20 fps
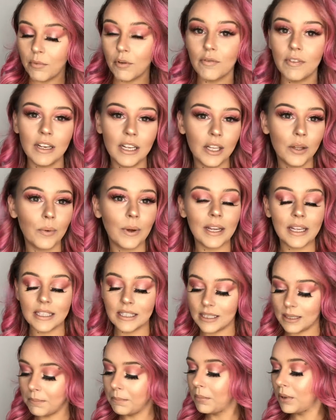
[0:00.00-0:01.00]
Really quick and
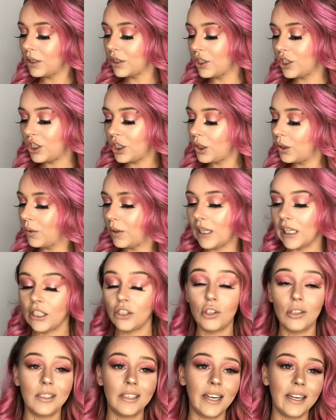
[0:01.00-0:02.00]
simple to do. It
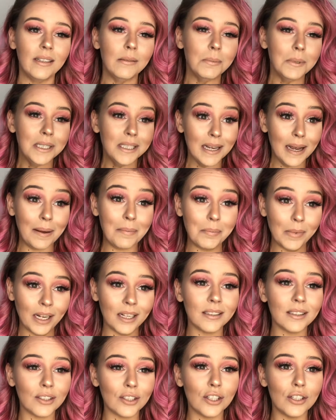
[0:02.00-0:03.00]
literally takes me 10
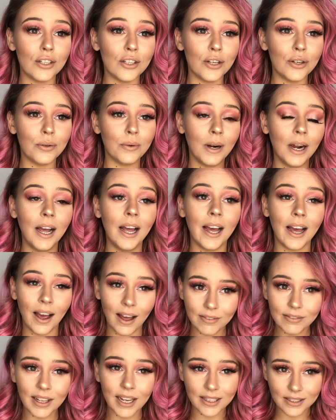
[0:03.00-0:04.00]
minutes to do,
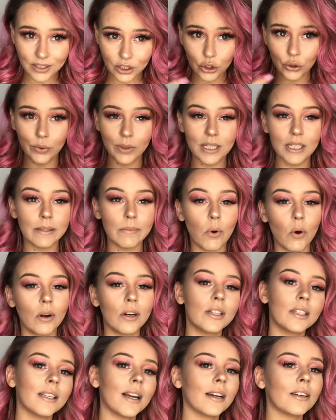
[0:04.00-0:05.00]
and that's doing
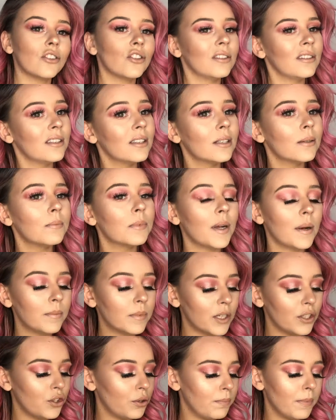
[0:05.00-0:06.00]
smaller sections, and sometimes
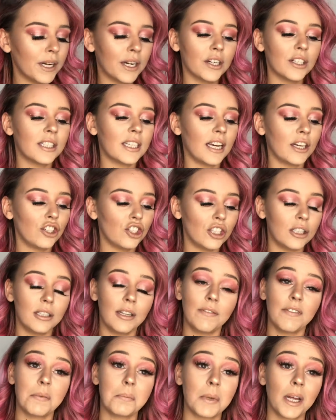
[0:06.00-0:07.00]
I do bigger sections
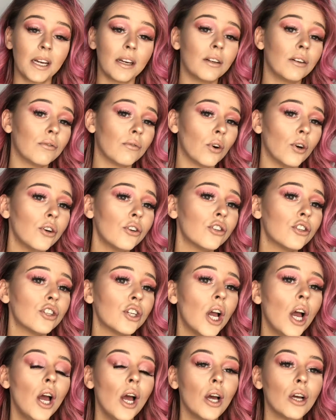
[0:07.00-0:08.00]
if I'm like in a rush.
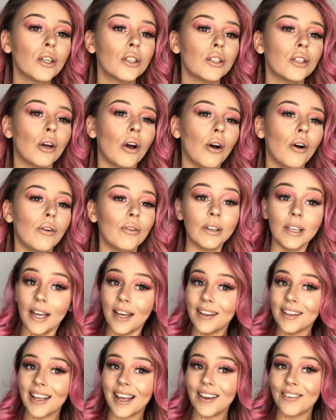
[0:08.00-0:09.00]
So yeah,
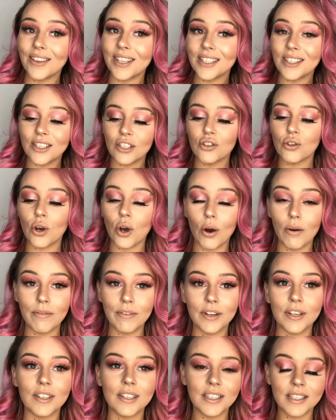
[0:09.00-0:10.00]
give this a go for
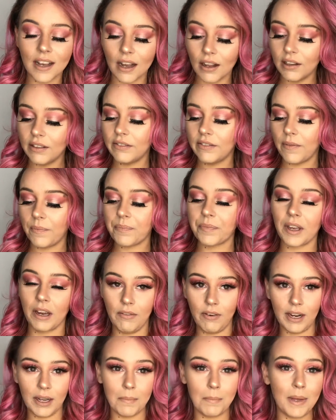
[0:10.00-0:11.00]
yourself. I
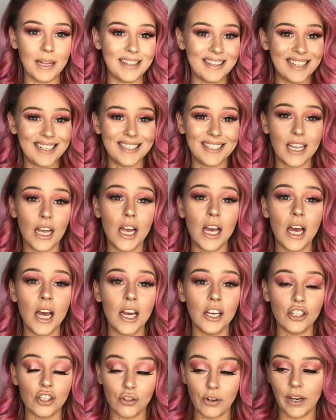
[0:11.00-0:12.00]
recommend this
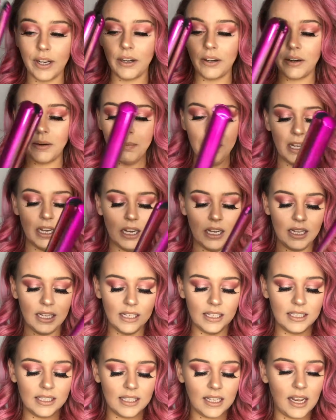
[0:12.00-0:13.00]
straightener
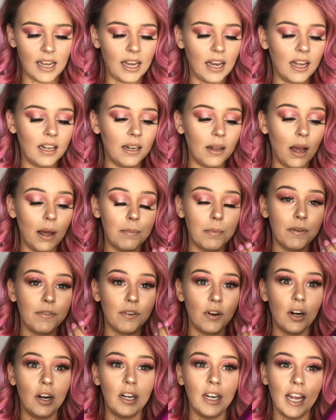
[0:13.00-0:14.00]
because I
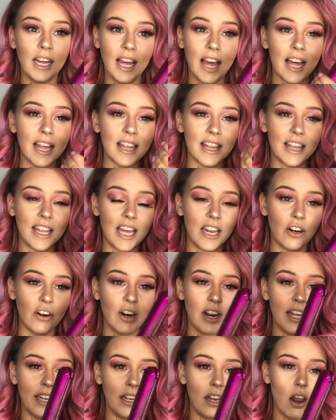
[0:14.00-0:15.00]
prefer like thinner
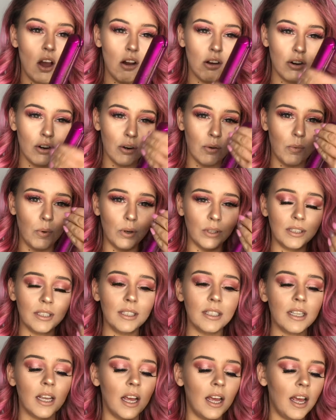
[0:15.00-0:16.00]
and longer ones.